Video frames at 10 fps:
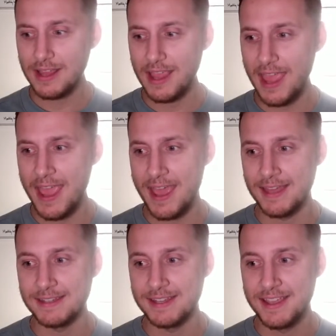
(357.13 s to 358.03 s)

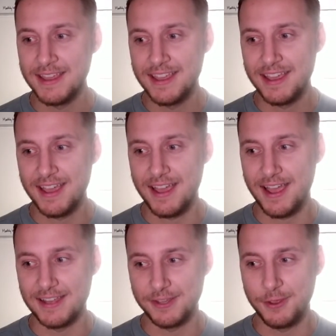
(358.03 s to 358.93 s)
And
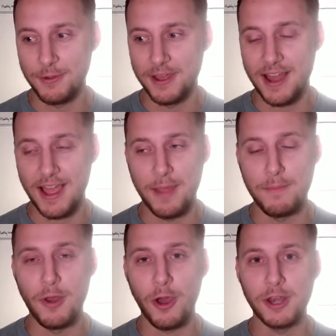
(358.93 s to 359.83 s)
I tell you what,
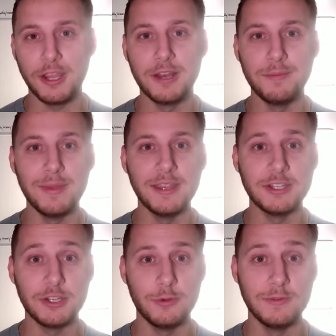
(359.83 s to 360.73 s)
I'm not going to be
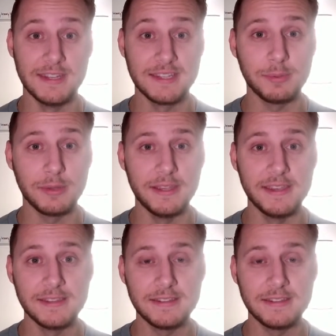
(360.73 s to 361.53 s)
too displeased